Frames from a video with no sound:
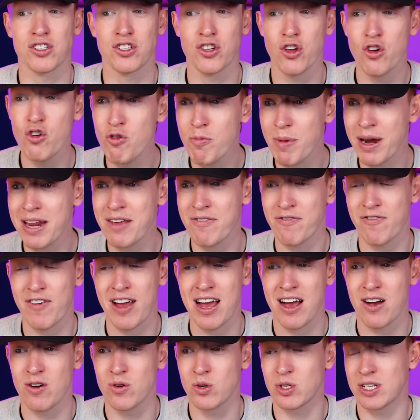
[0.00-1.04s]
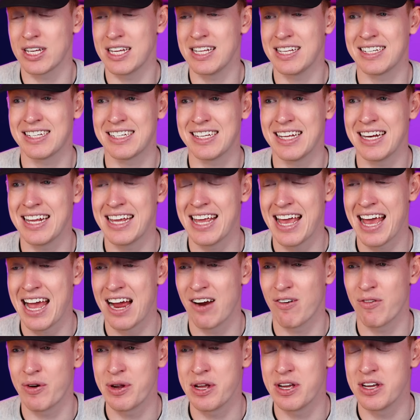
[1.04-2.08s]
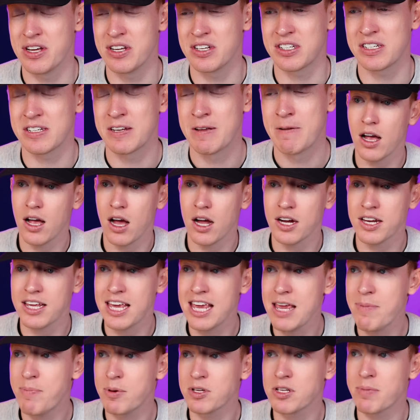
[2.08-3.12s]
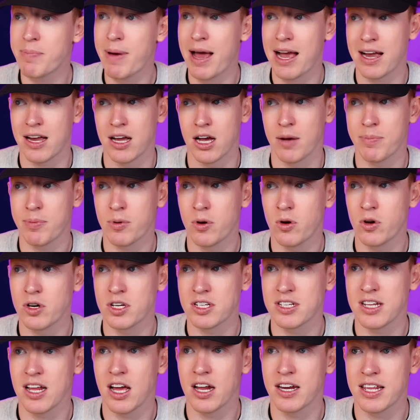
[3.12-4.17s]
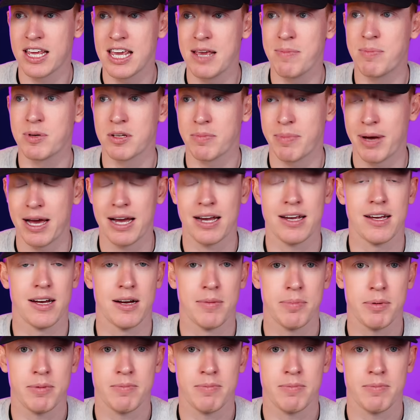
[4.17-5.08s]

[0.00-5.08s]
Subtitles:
too many fouls in silly areas. I'd keep as a backup. Honestly, I'd keep as a backup.